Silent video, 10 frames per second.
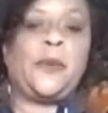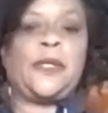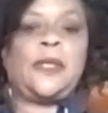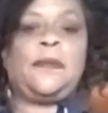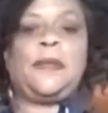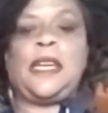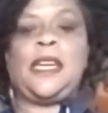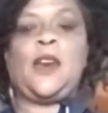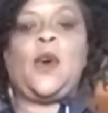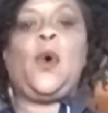with
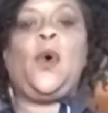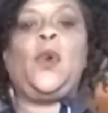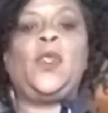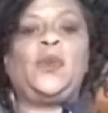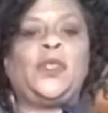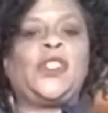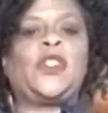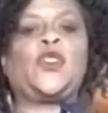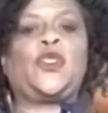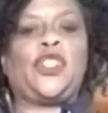something old, which is
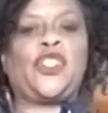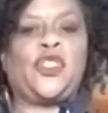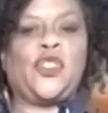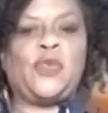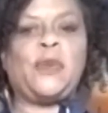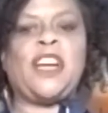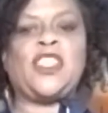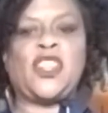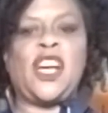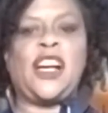a traditional
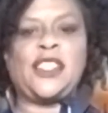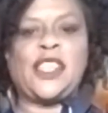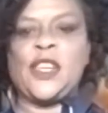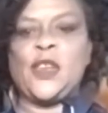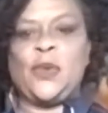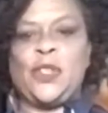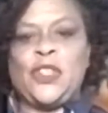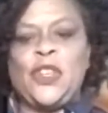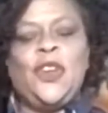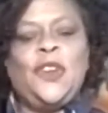smash cocktail,
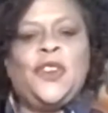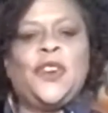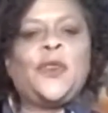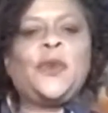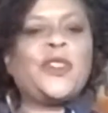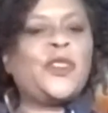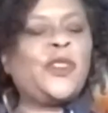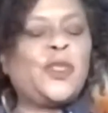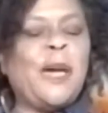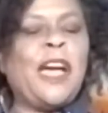which your original
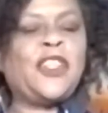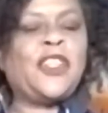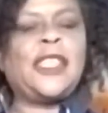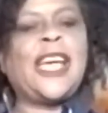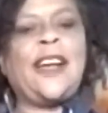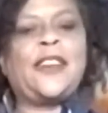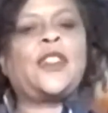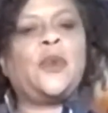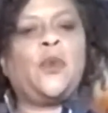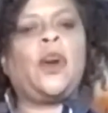smashes
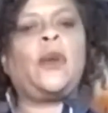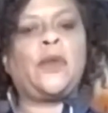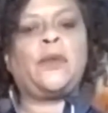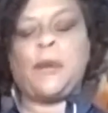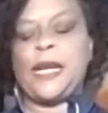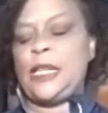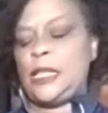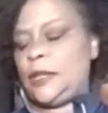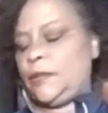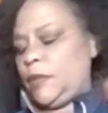actually were with
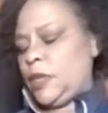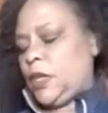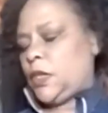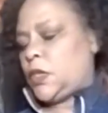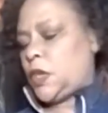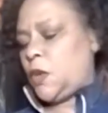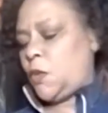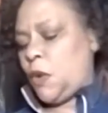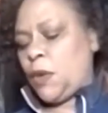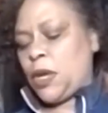brandy. So
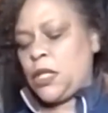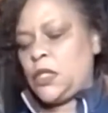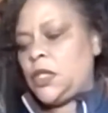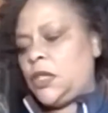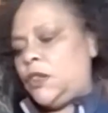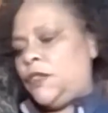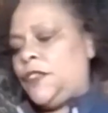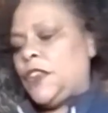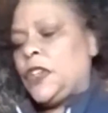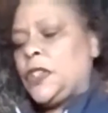what we're going to do
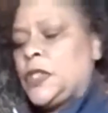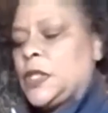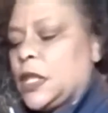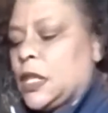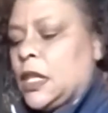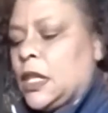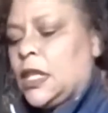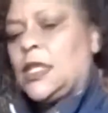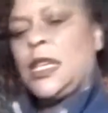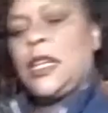first
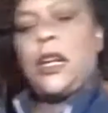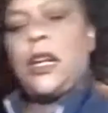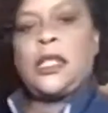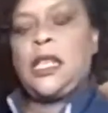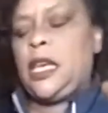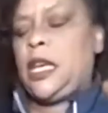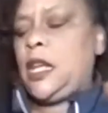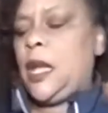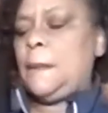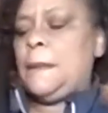is in our
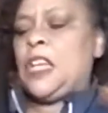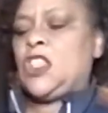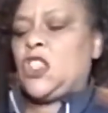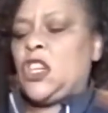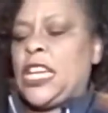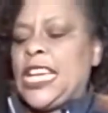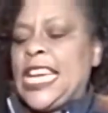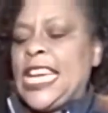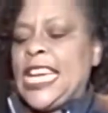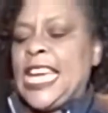tin, measure
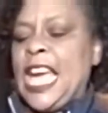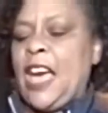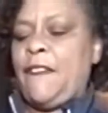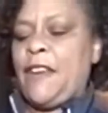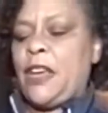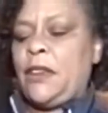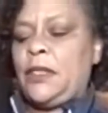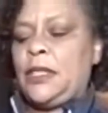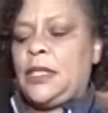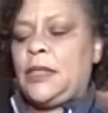a half
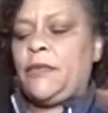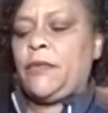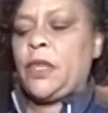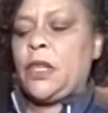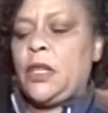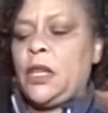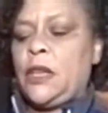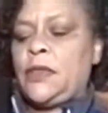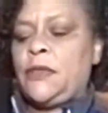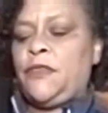ounce
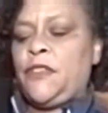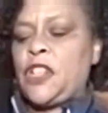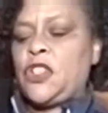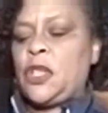of some fresh